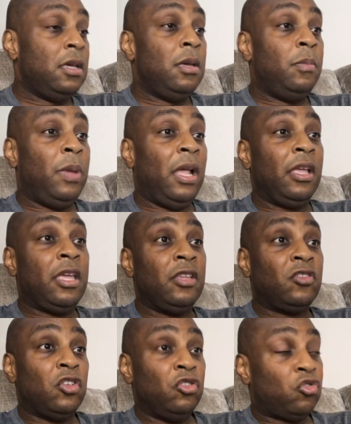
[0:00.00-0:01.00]

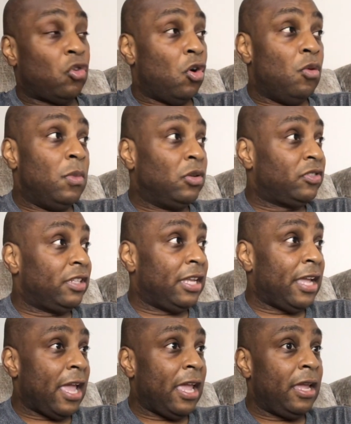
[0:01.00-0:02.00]
Pelicans controlled most of the
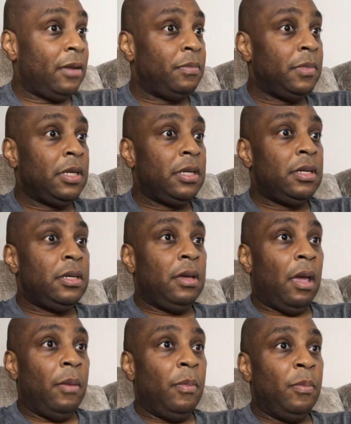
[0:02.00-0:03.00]
game,
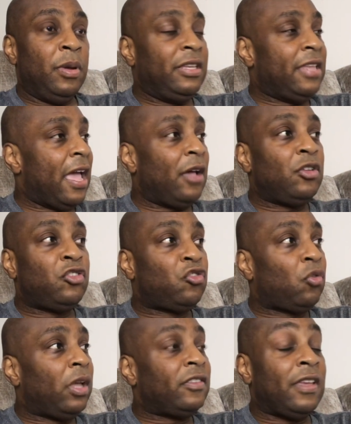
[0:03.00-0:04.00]
but down the
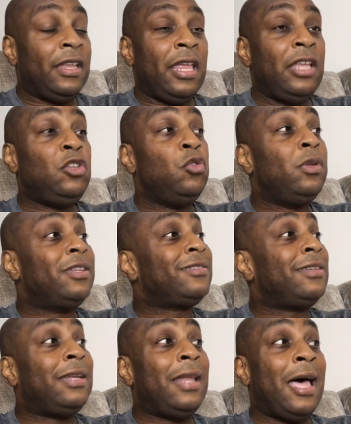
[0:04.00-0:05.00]
stretch, and they do this
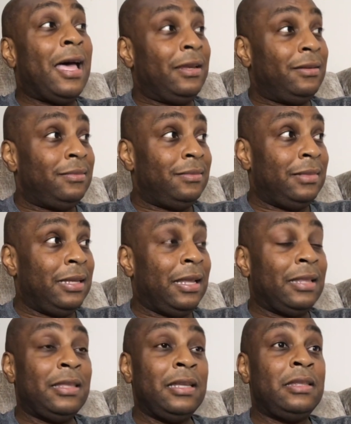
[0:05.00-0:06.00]
a lot. And
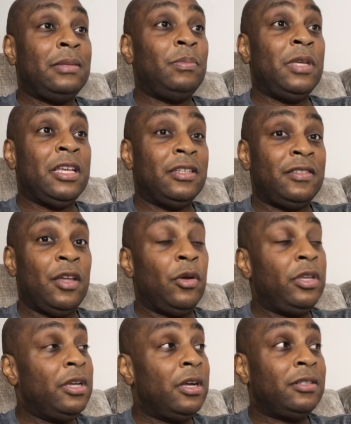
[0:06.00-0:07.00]
I think because they're a
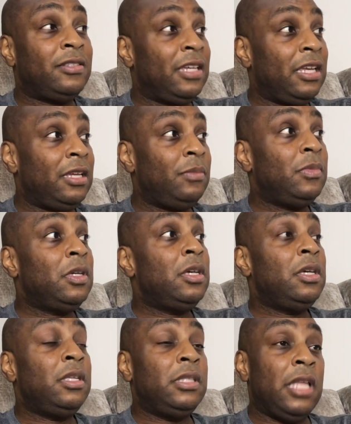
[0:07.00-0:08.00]
young team,
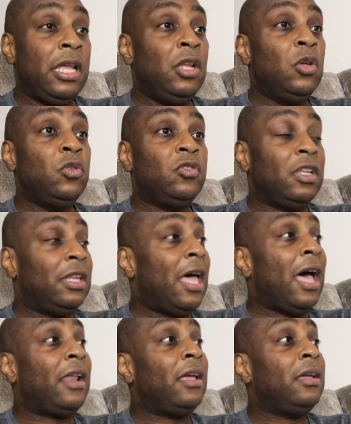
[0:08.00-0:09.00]
they lose a
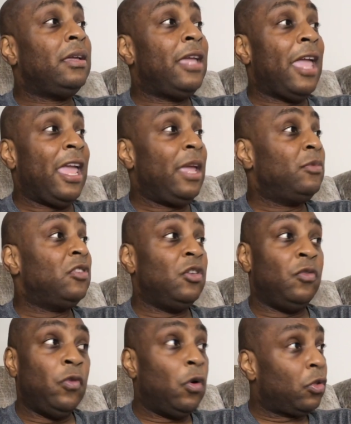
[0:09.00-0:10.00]
lot of games in the
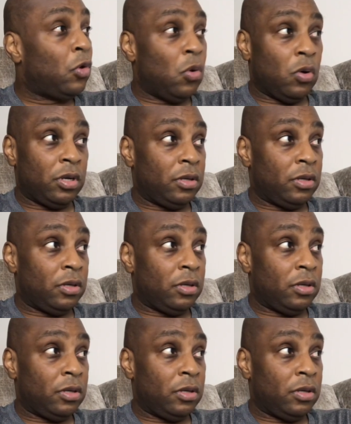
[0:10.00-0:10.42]
fourth quarter.